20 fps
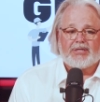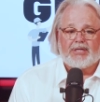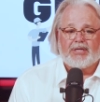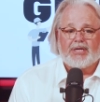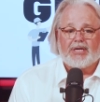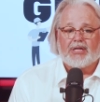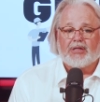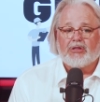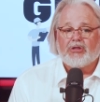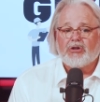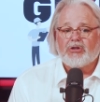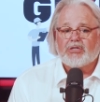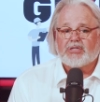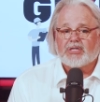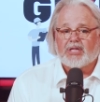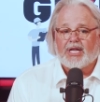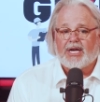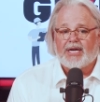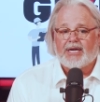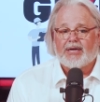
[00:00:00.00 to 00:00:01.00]
It
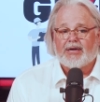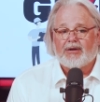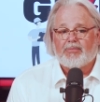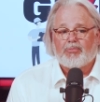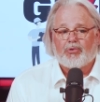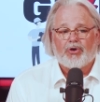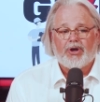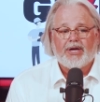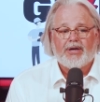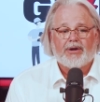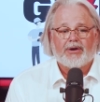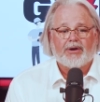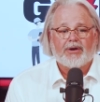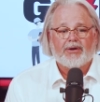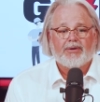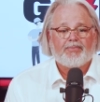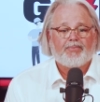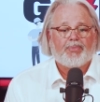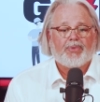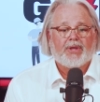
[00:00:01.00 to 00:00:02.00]
looks like a breaker.
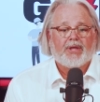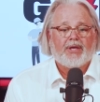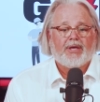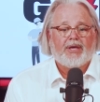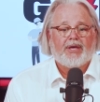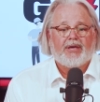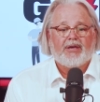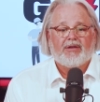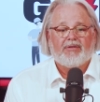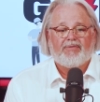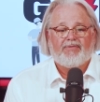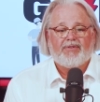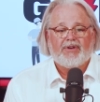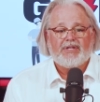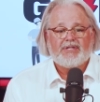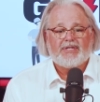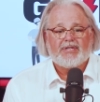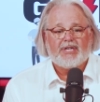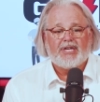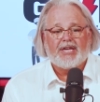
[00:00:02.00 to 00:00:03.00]
It
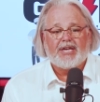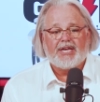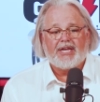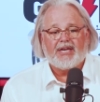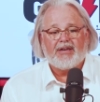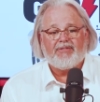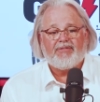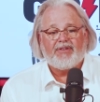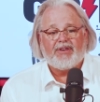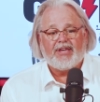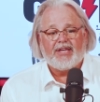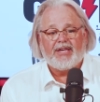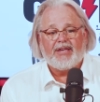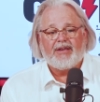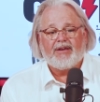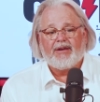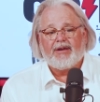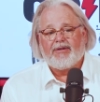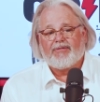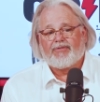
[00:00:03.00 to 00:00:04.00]
fits in an
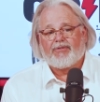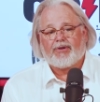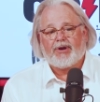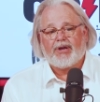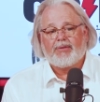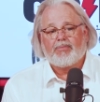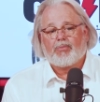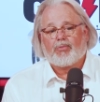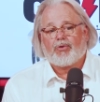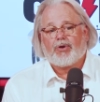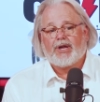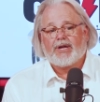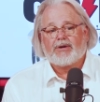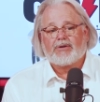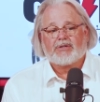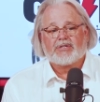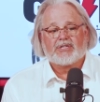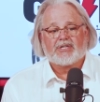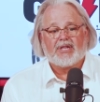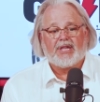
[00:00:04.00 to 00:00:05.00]
FD frame
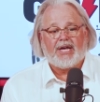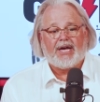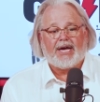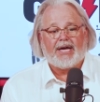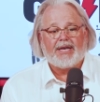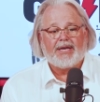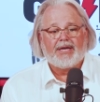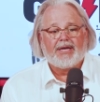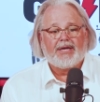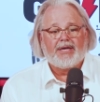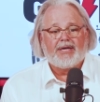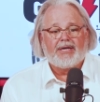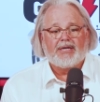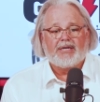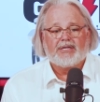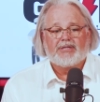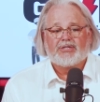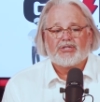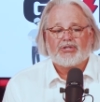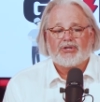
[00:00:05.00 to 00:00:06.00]
breaker slot.
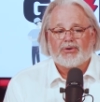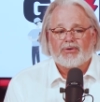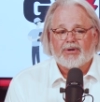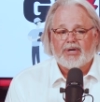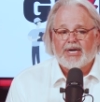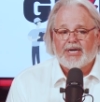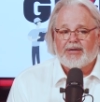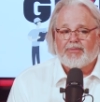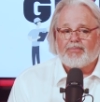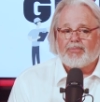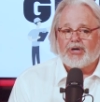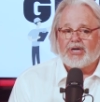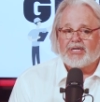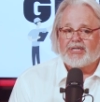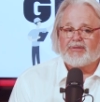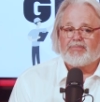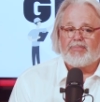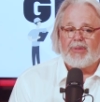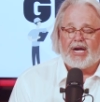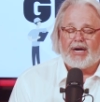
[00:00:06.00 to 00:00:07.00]
It's direct
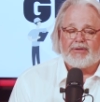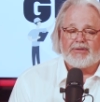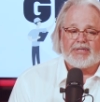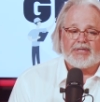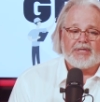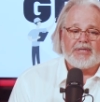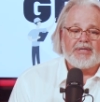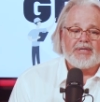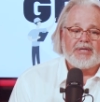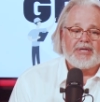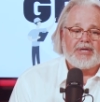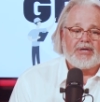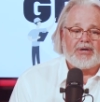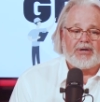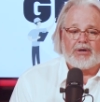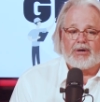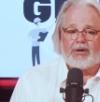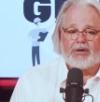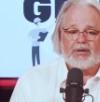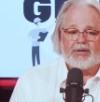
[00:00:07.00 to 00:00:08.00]
bus mounted,
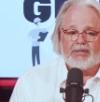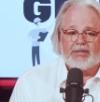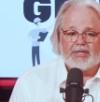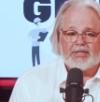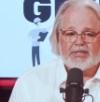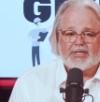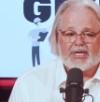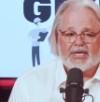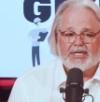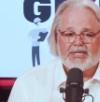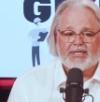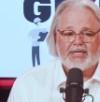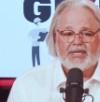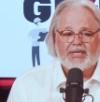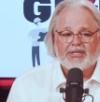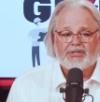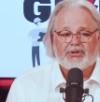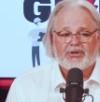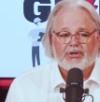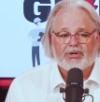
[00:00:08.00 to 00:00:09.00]
or in this case
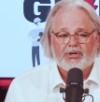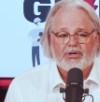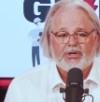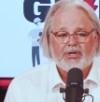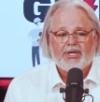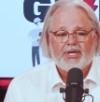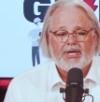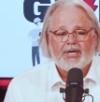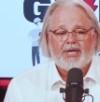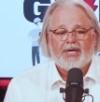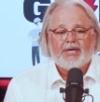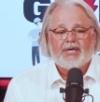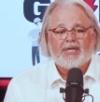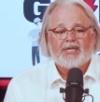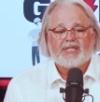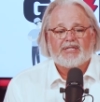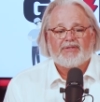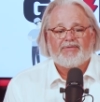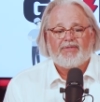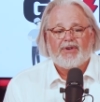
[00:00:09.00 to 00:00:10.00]
integral.
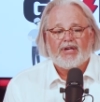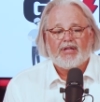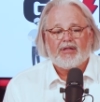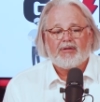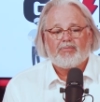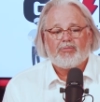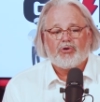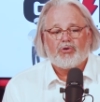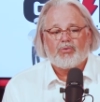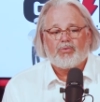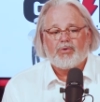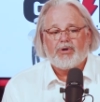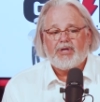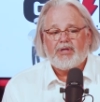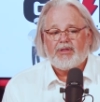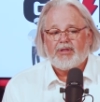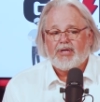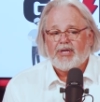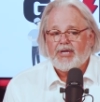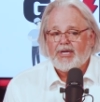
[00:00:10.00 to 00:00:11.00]
It's available
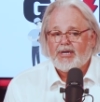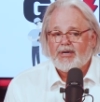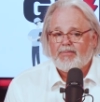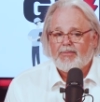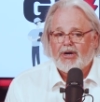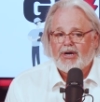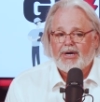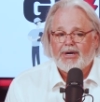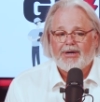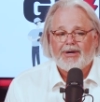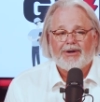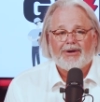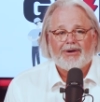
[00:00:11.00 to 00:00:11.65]
with EMI